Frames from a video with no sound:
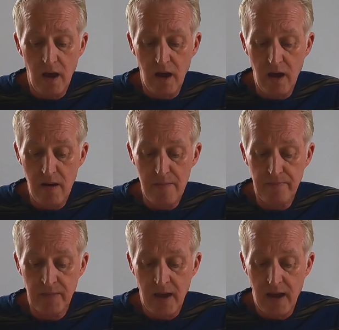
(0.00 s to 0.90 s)

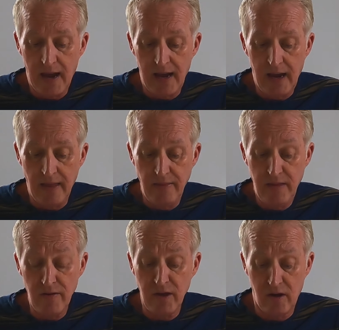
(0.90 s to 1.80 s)
Um, and
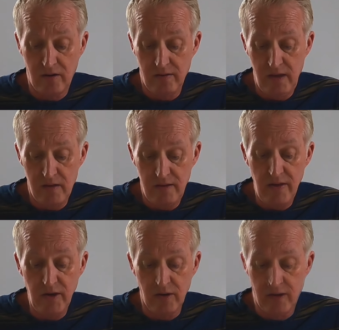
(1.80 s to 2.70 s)
the other good, the, the,
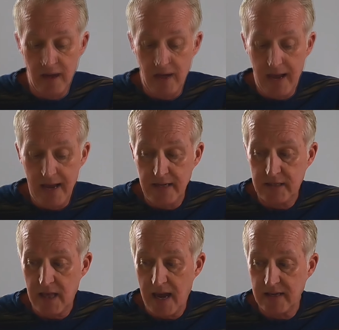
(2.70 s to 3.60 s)
other good thing
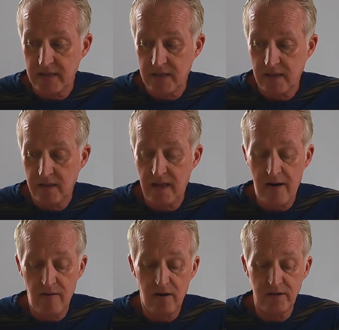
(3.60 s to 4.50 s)
is that
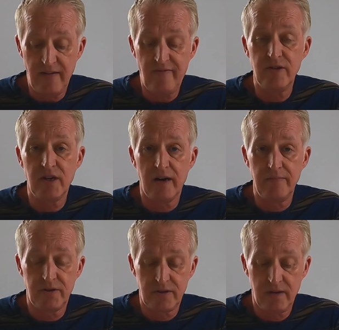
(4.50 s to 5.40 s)
there are different
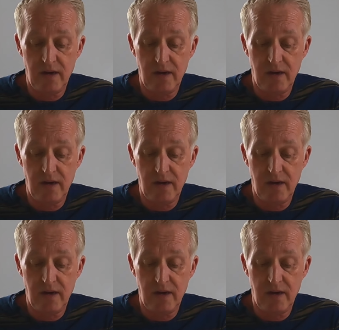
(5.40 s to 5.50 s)
types.